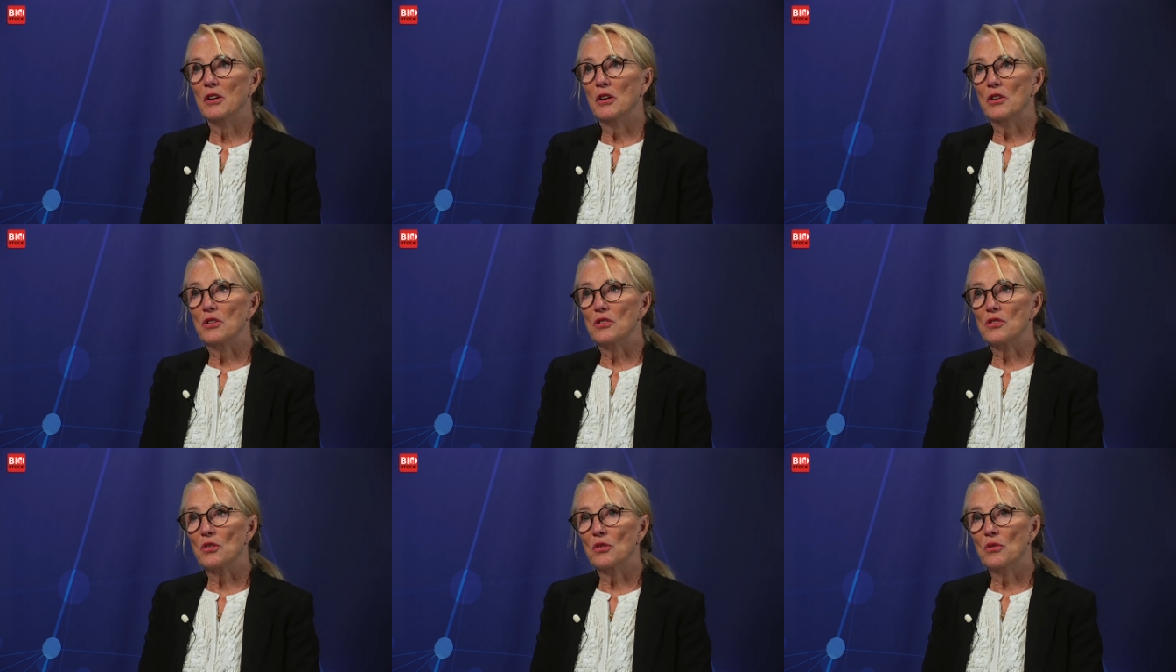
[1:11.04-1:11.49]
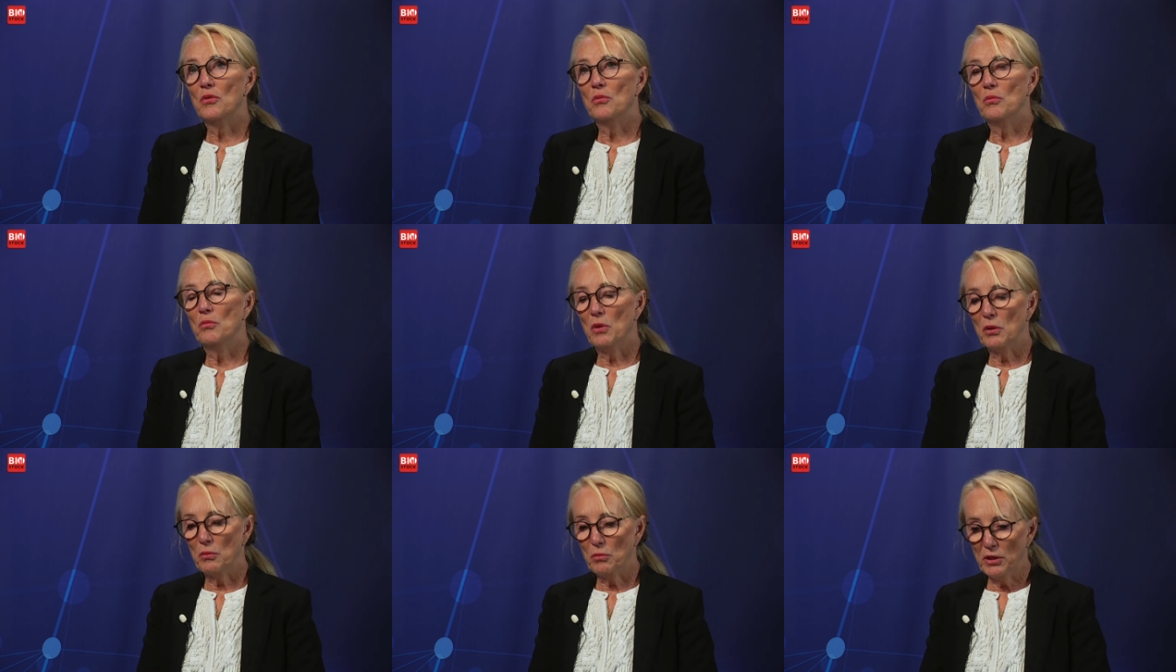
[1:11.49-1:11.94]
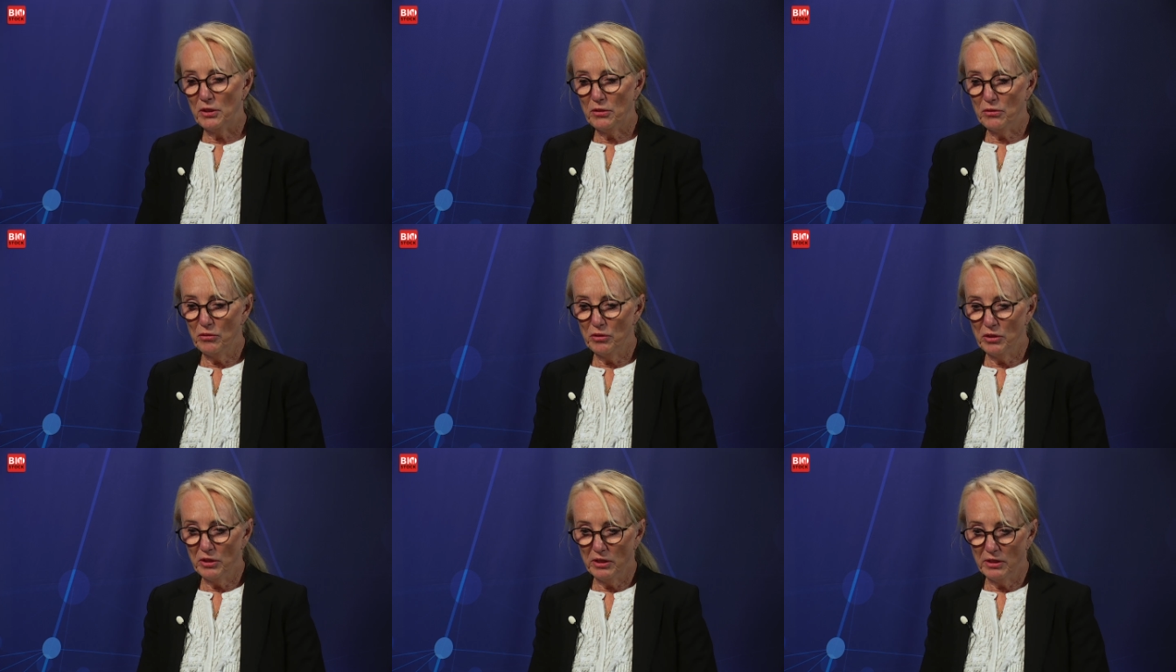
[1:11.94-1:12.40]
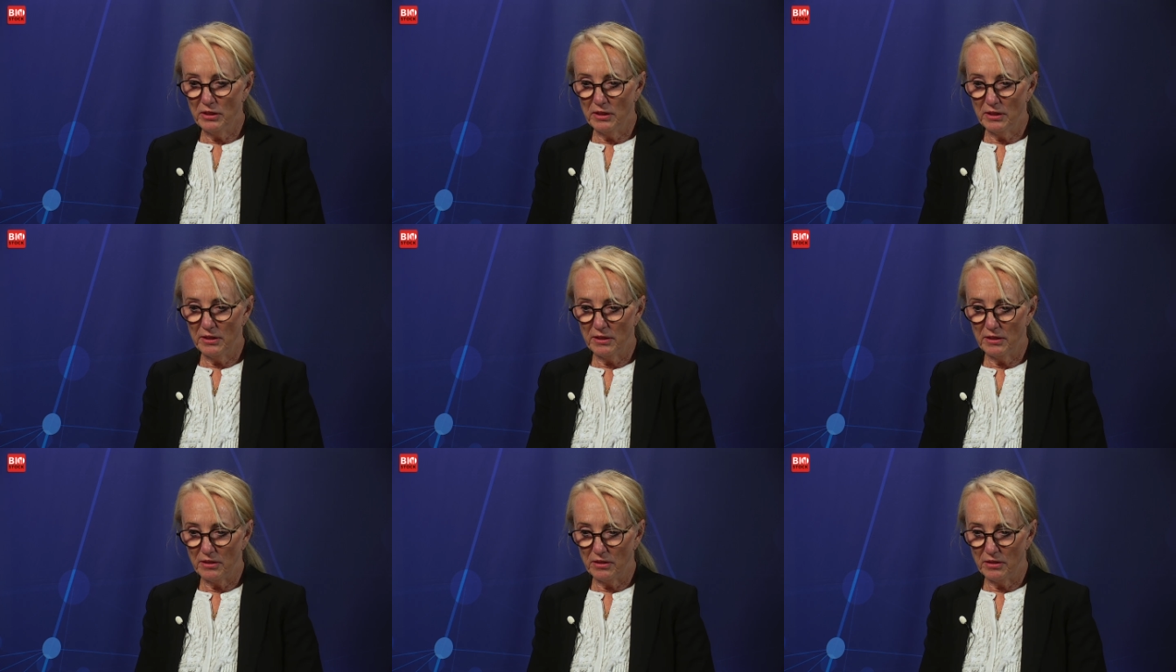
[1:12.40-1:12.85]
So, what we're doing,
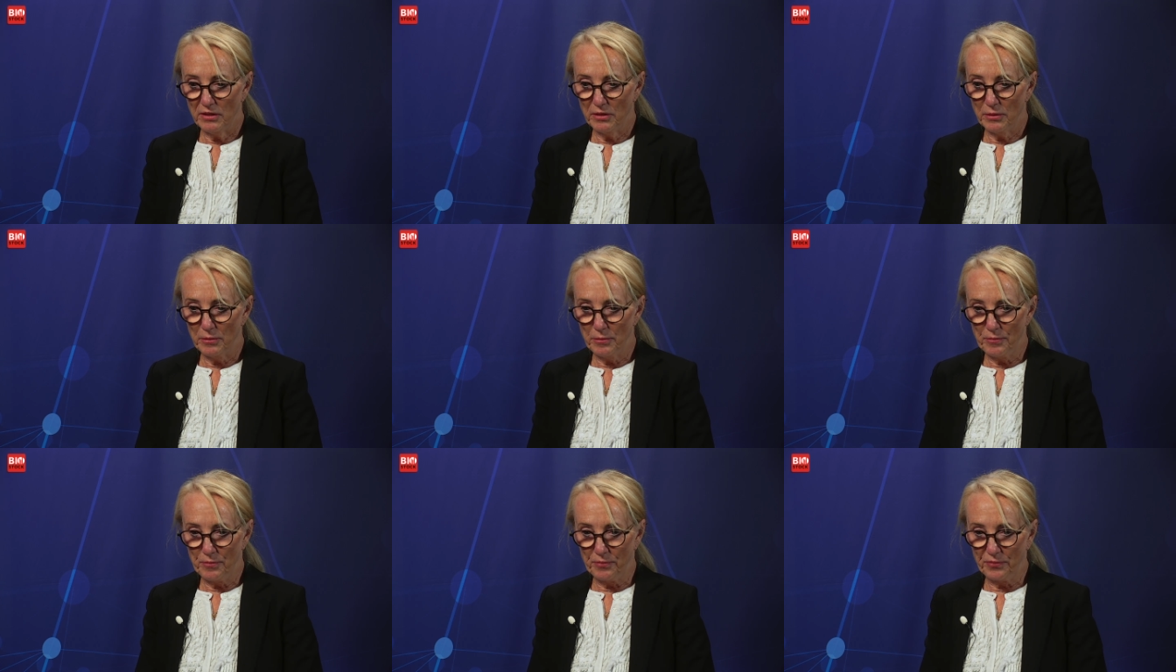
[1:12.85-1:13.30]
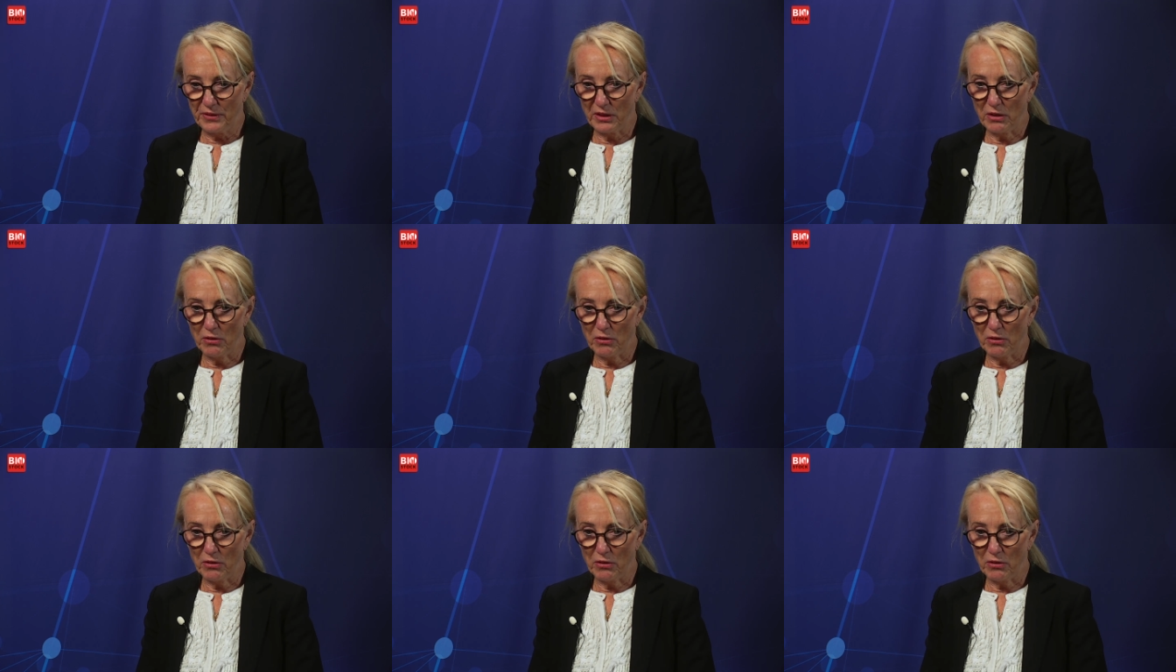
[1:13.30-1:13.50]
um,